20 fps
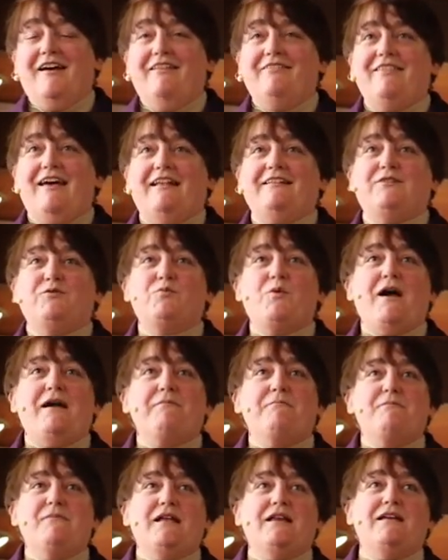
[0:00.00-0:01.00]
That's why
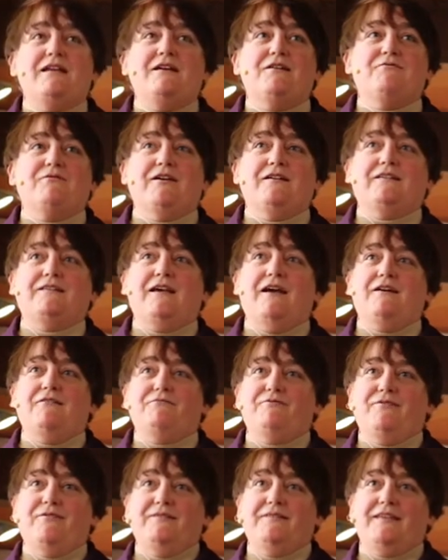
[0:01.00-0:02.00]
many of us
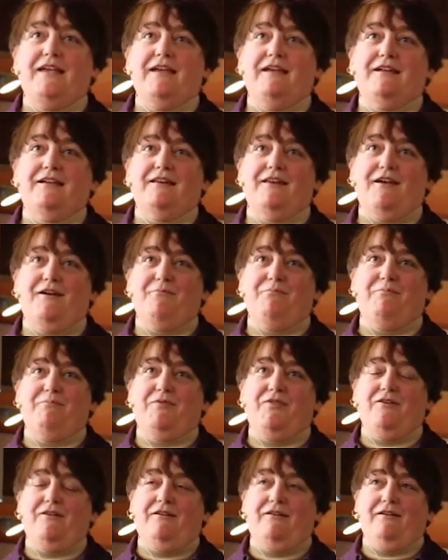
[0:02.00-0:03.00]
have taken
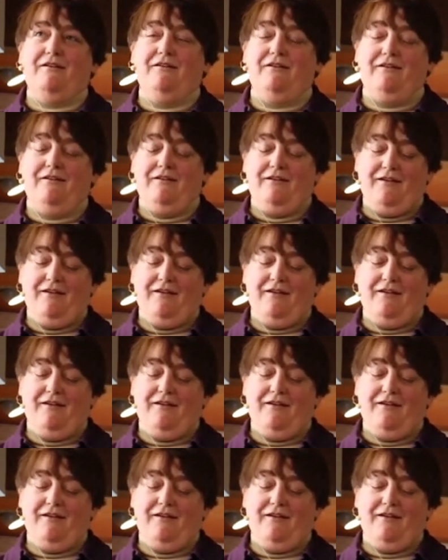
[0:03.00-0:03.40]
up the